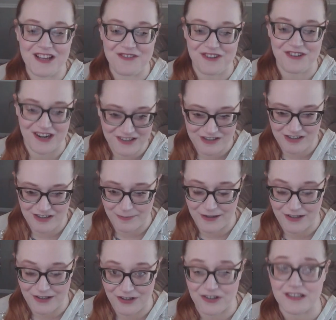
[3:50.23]
We're not going to talk
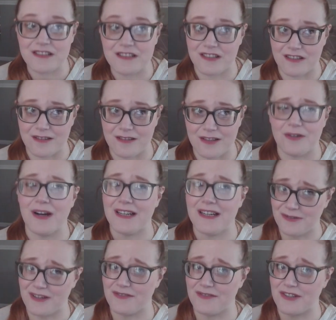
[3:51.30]
about locusts, although I
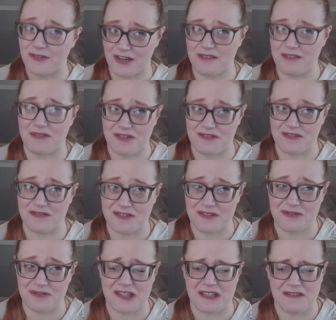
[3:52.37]
do have a great personal
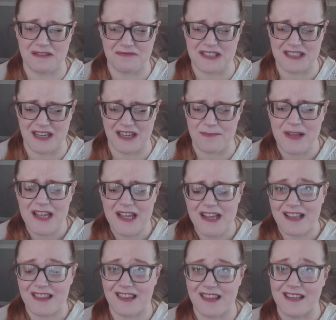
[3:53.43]
story of the time
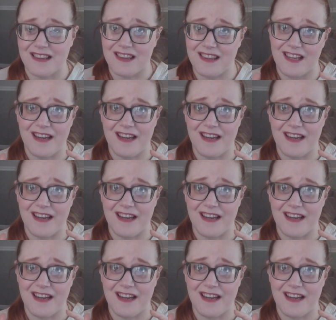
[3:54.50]
that